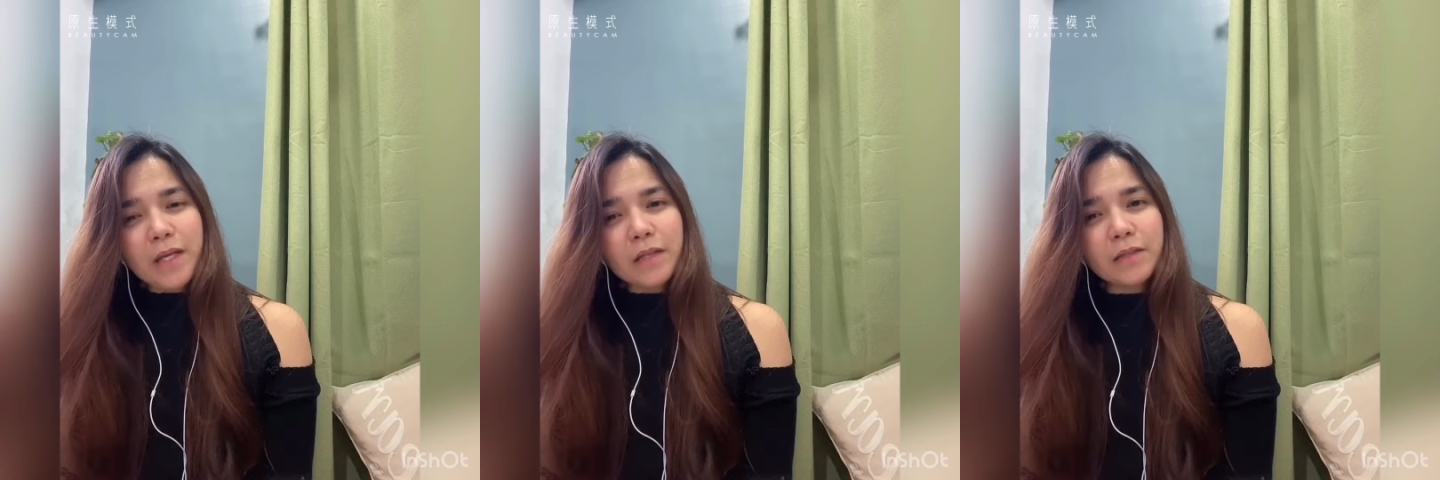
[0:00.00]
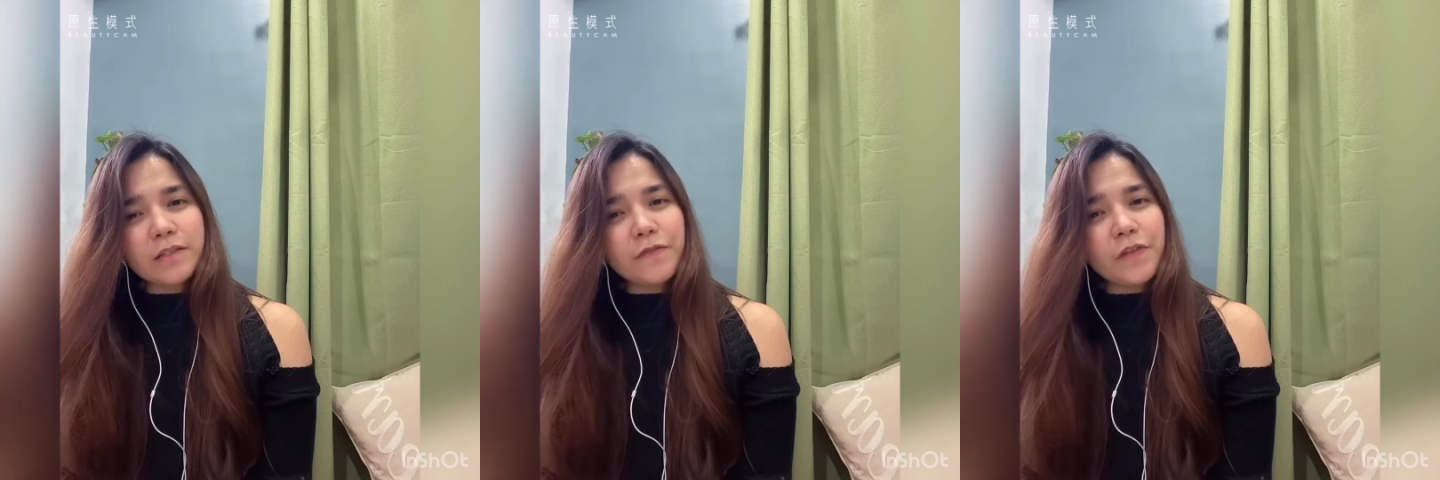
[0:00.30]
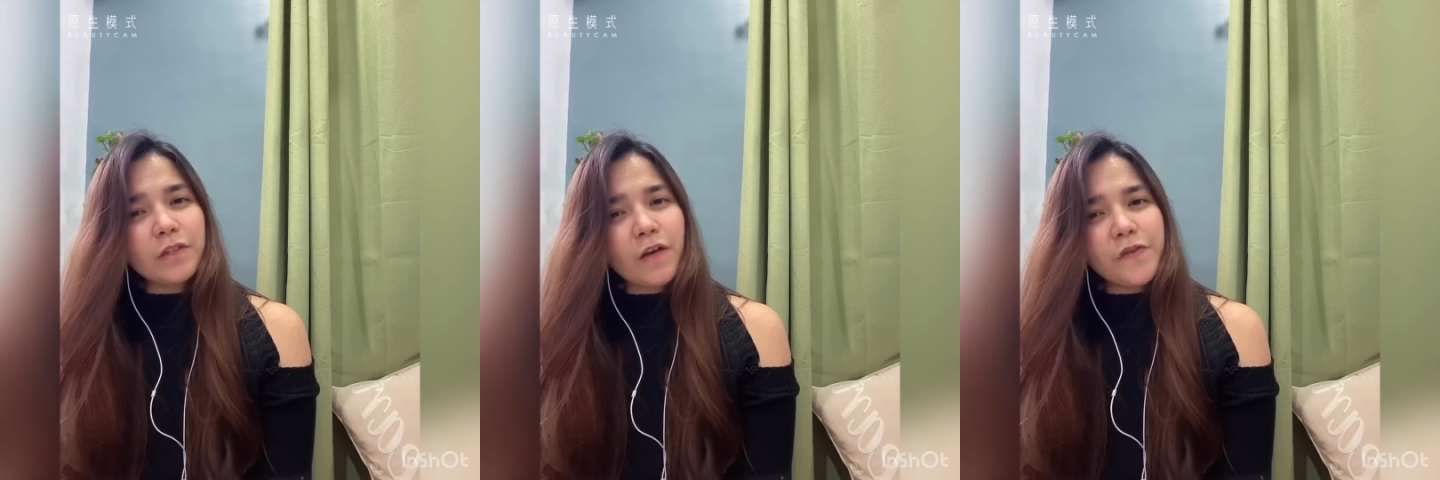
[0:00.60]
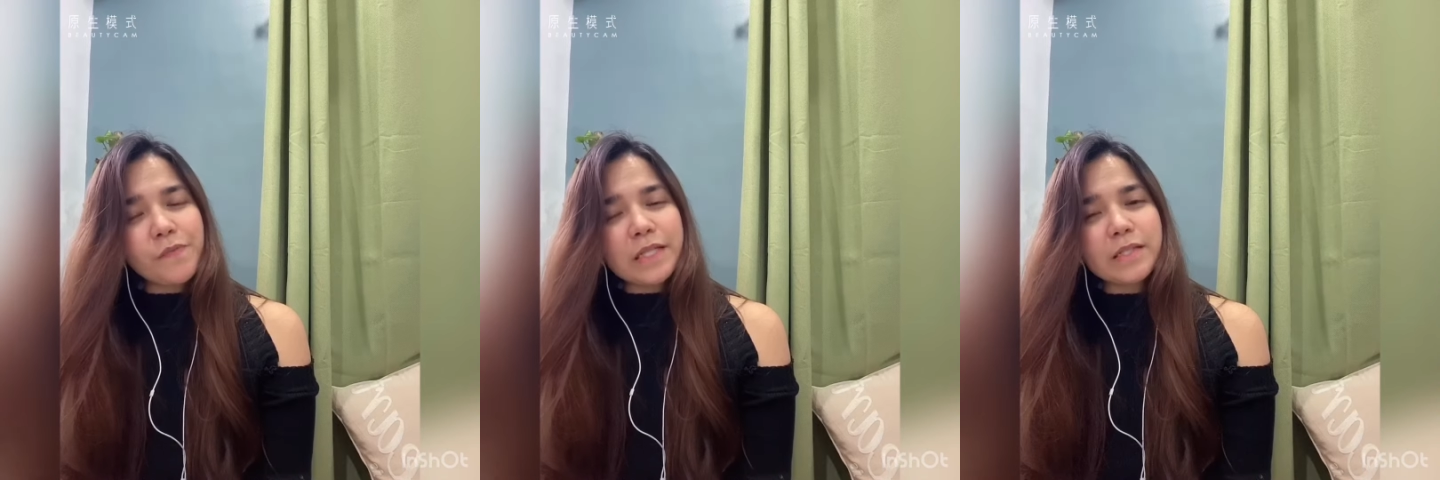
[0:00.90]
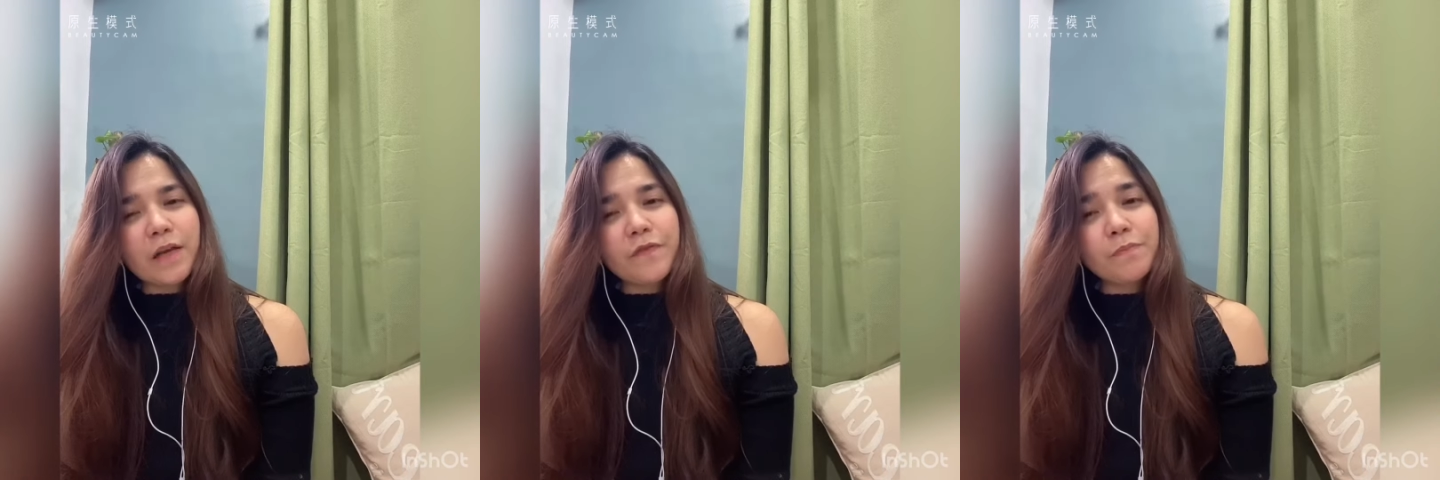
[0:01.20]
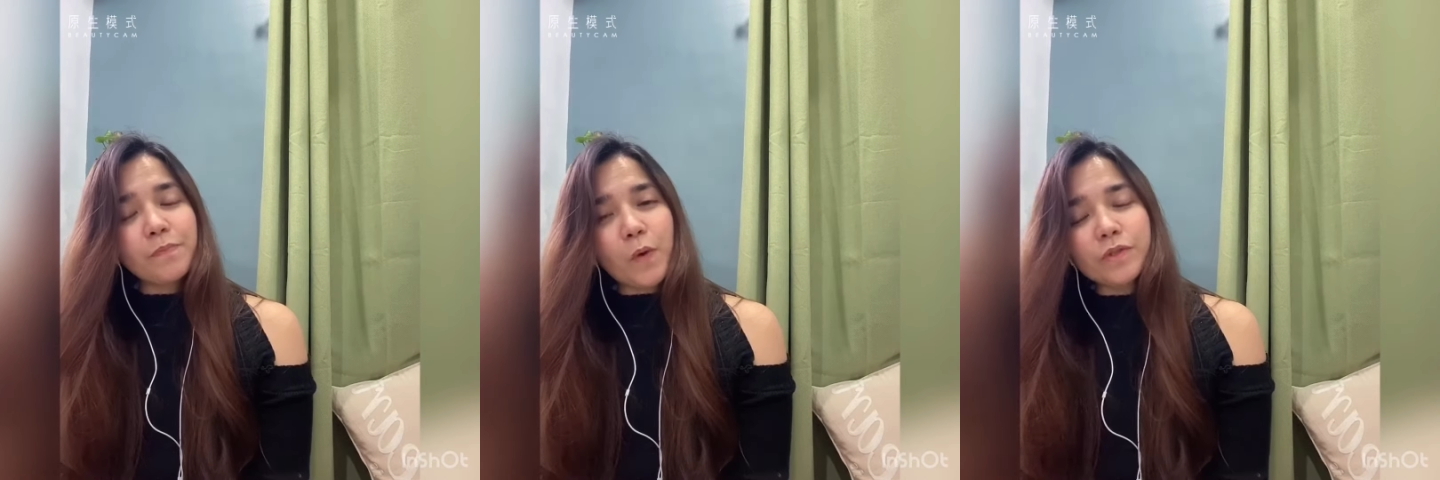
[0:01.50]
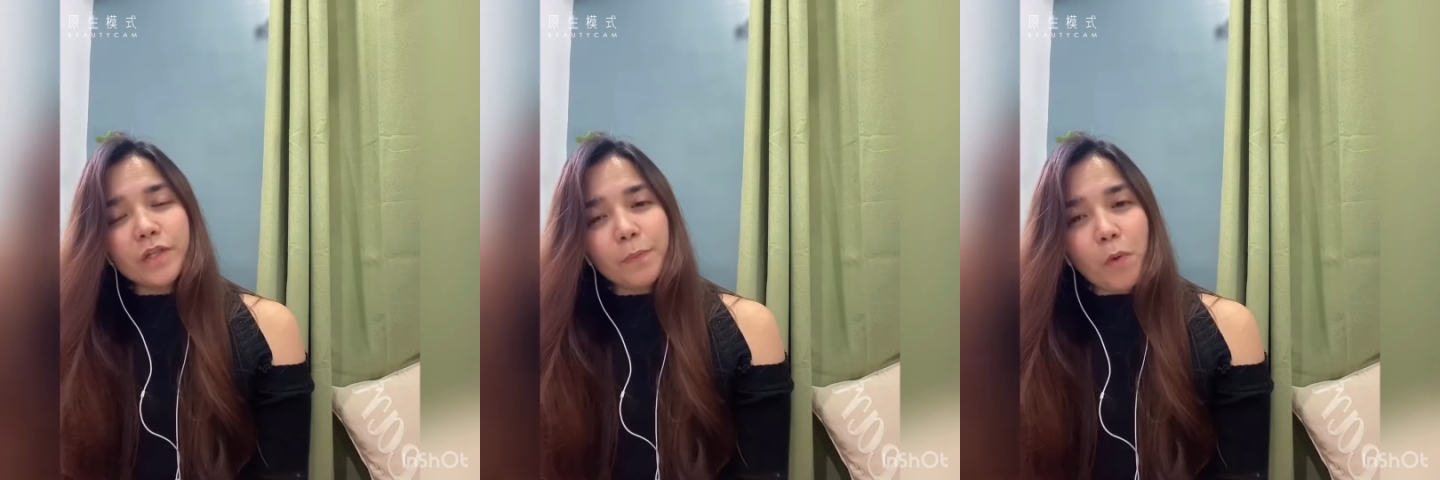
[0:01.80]
the different governments have imposed
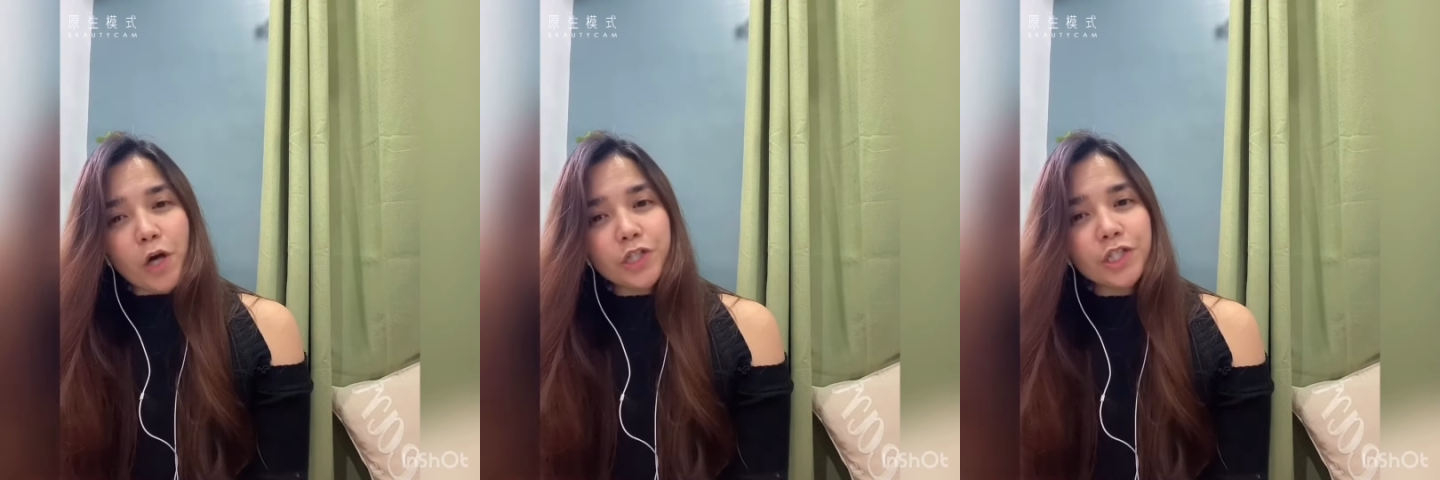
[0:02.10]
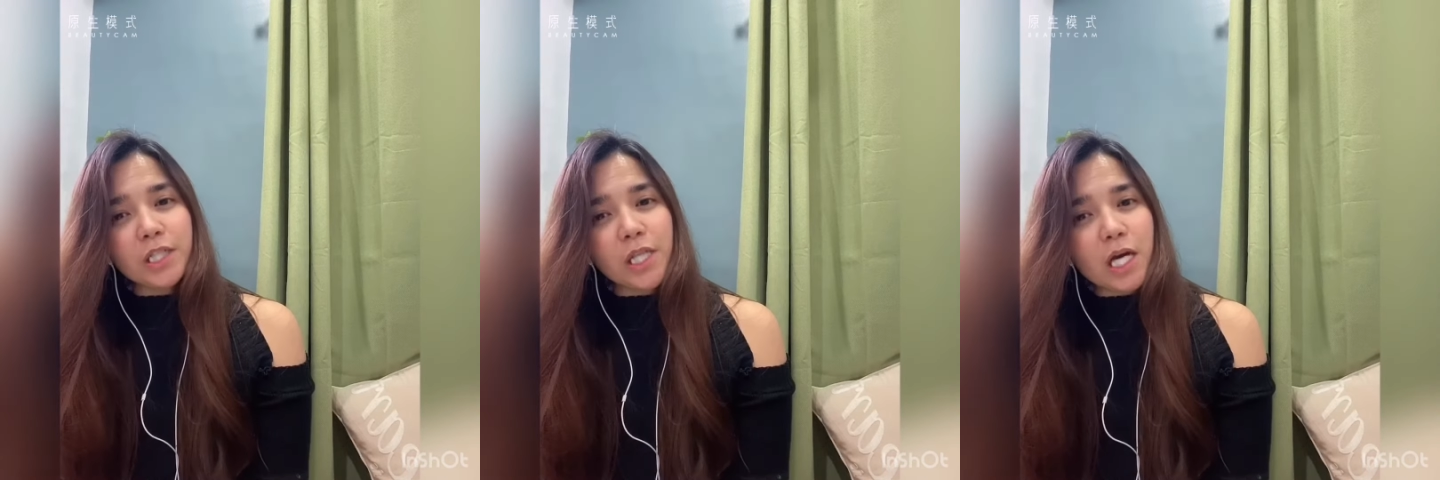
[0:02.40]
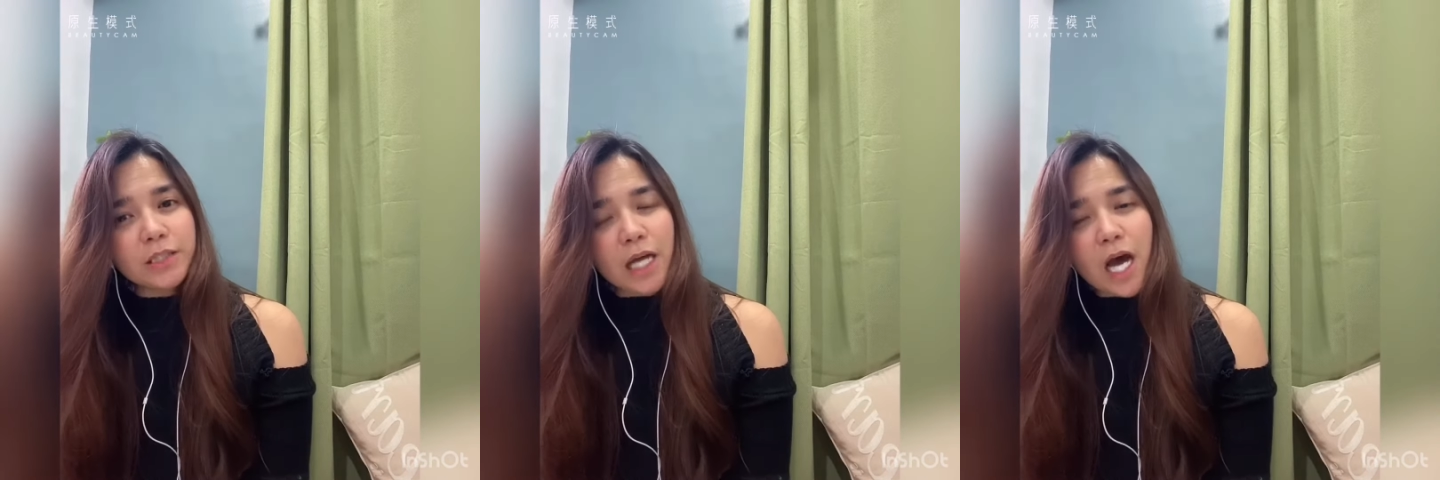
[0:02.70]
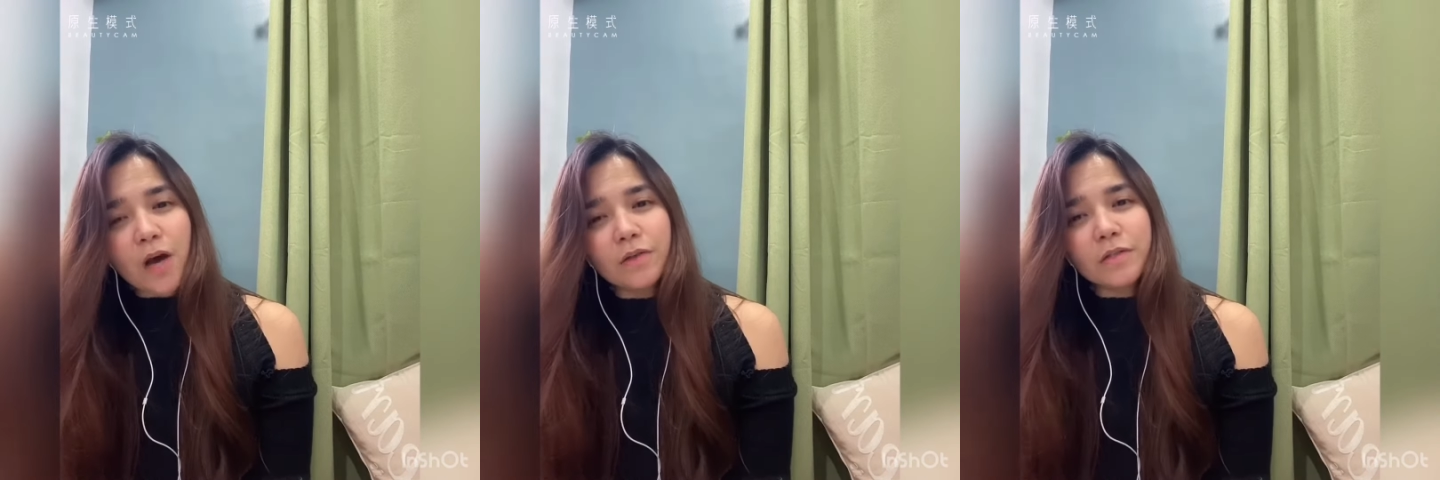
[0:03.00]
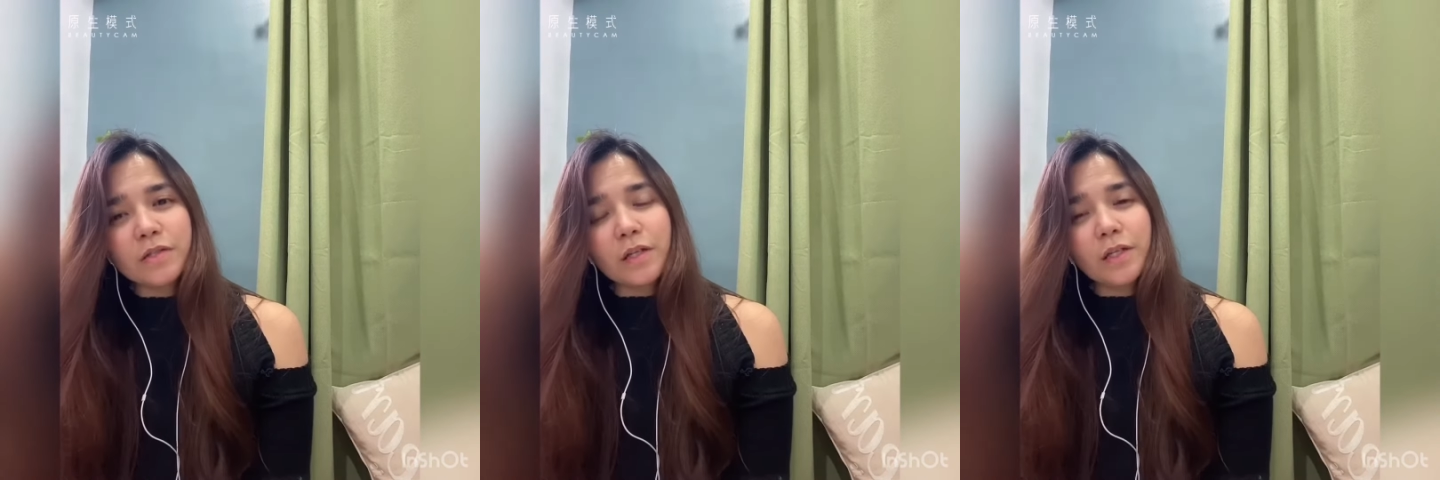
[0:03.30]
their partial lockdowns, their